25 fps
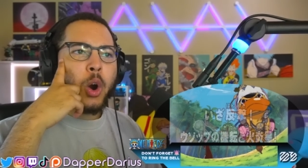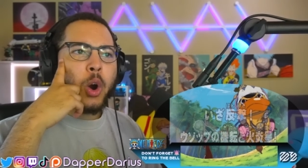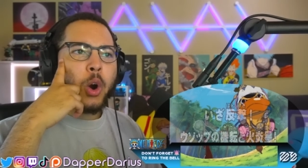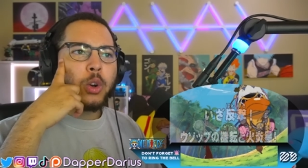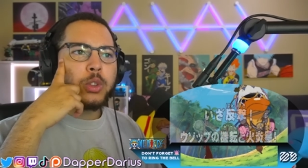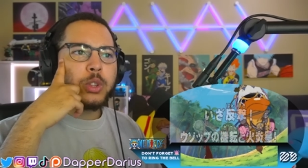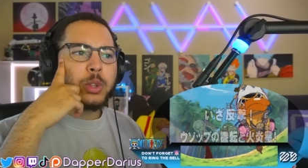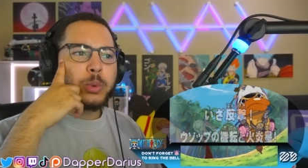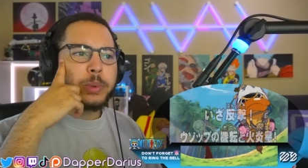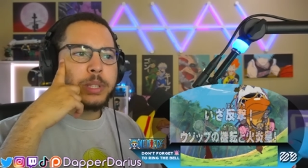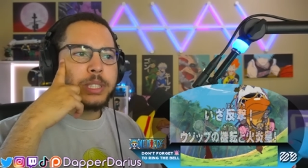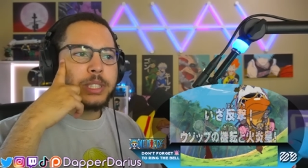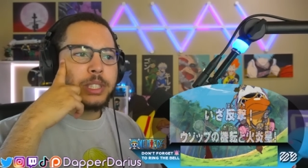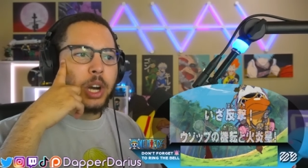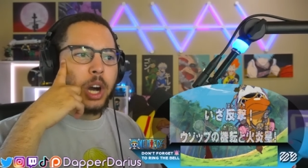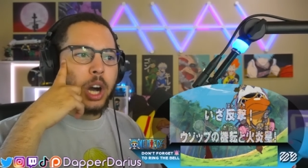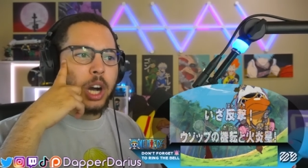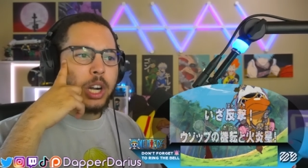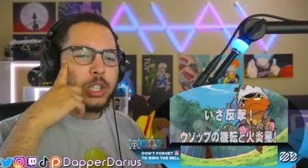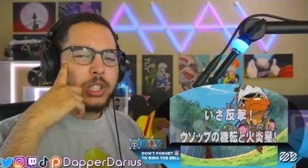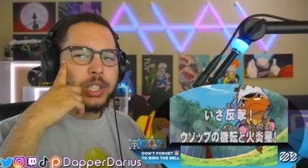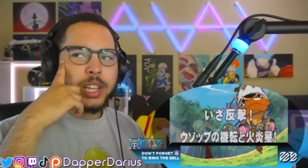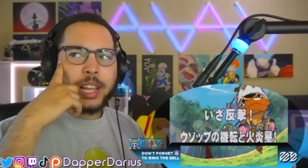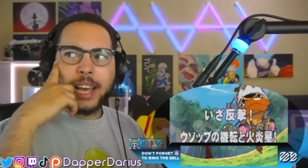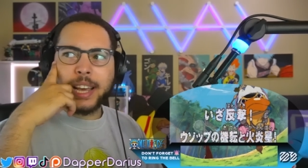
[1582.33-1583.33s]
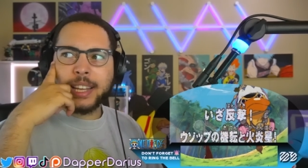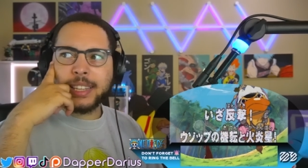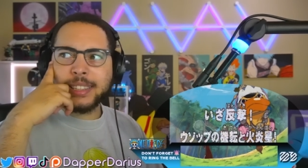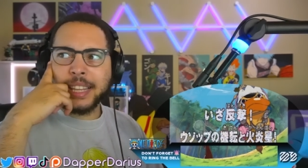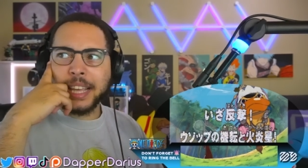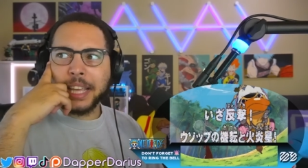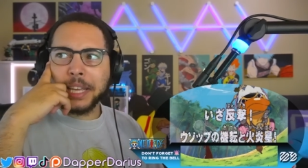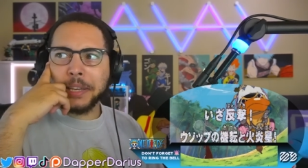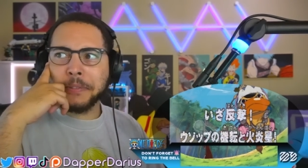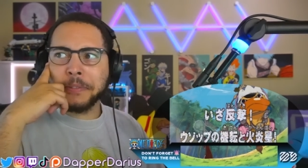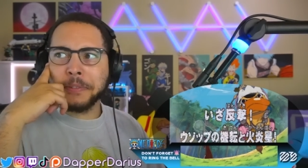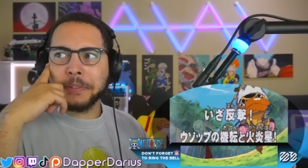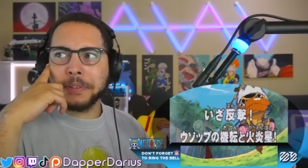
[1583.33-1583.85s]
Did we dodge that?
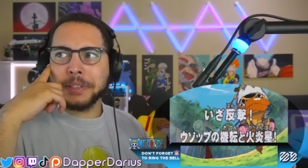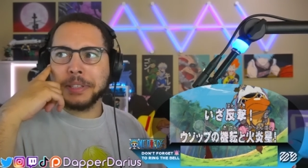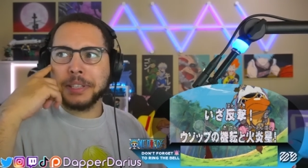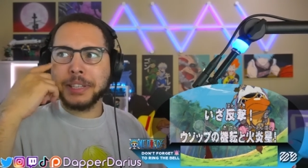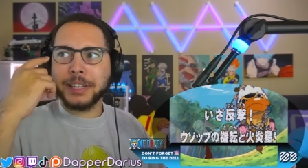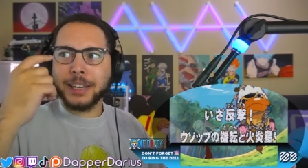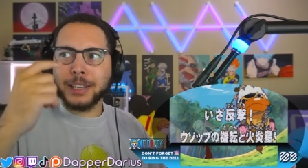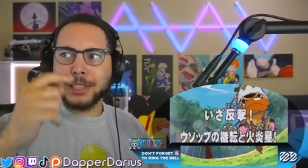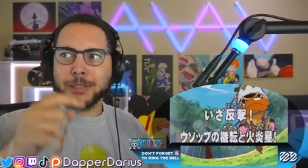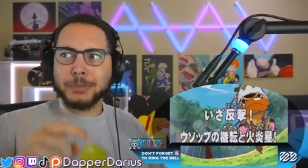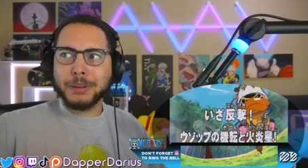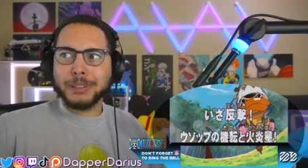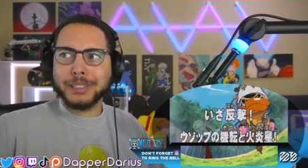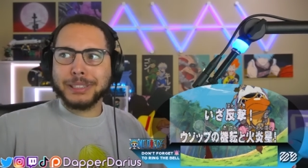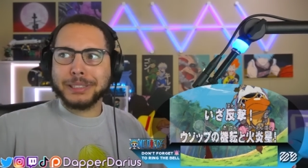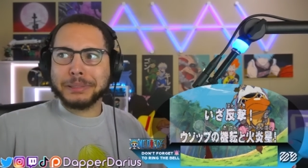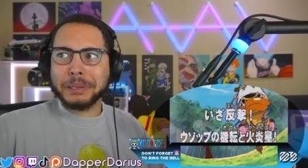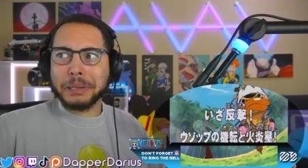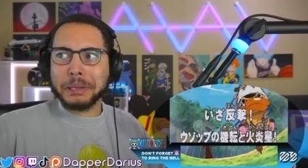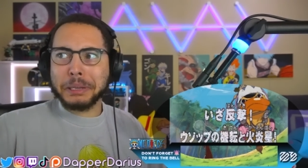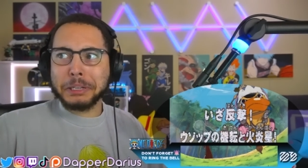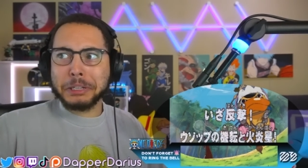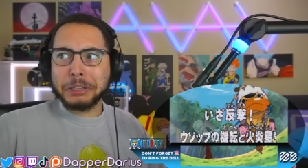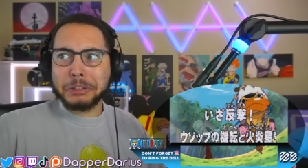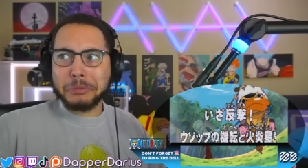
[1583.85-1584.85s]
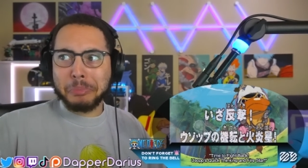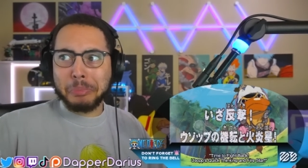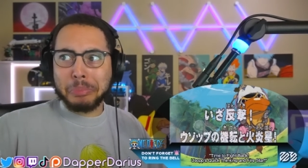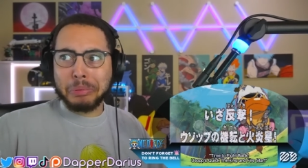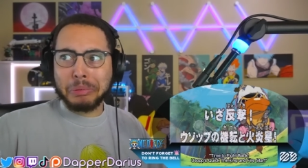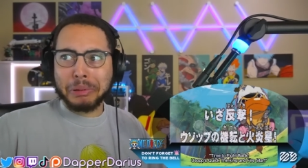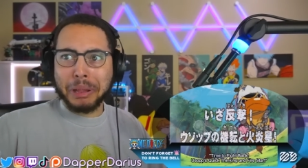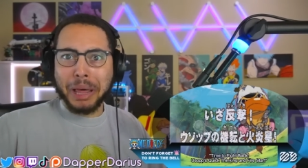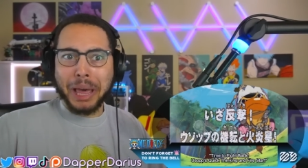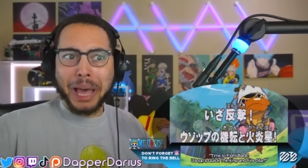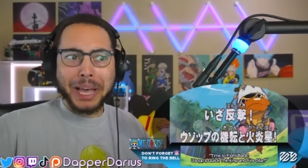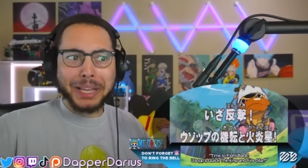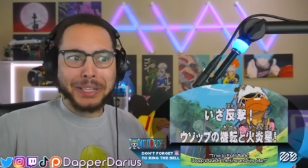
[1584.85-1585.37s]
Thankfully. I was about to say, he just
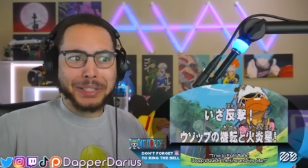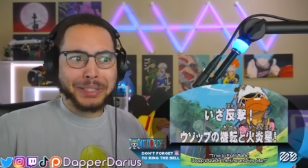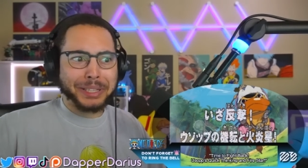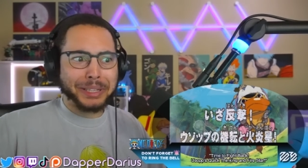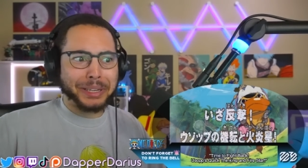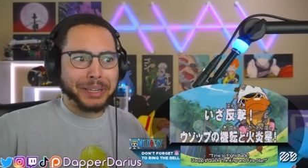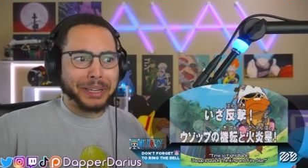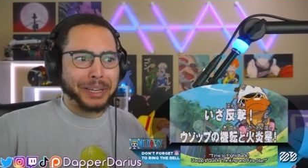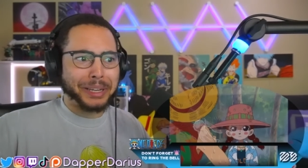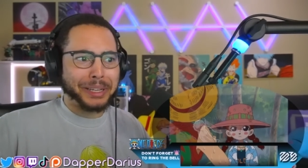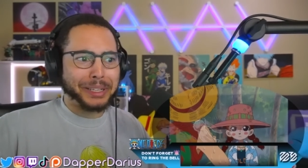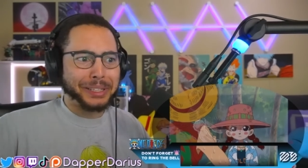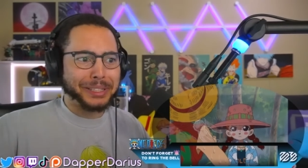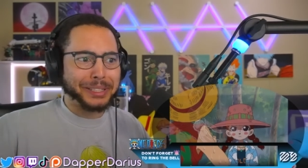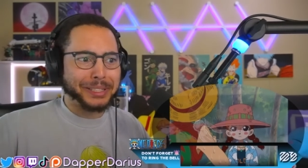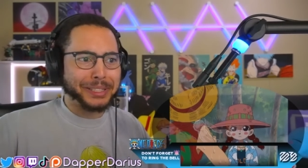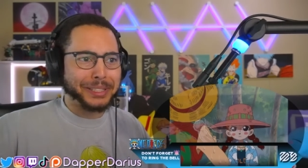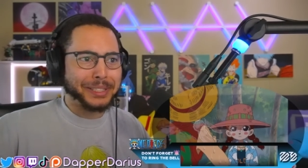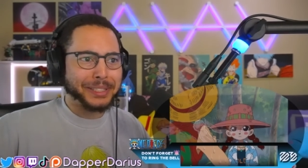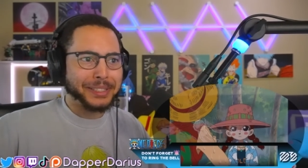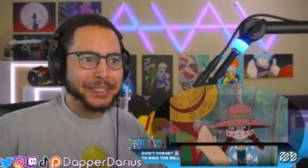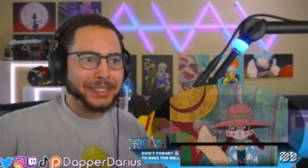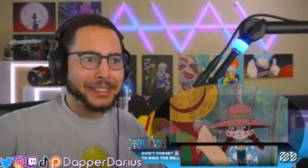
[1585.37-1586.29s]
blasted us.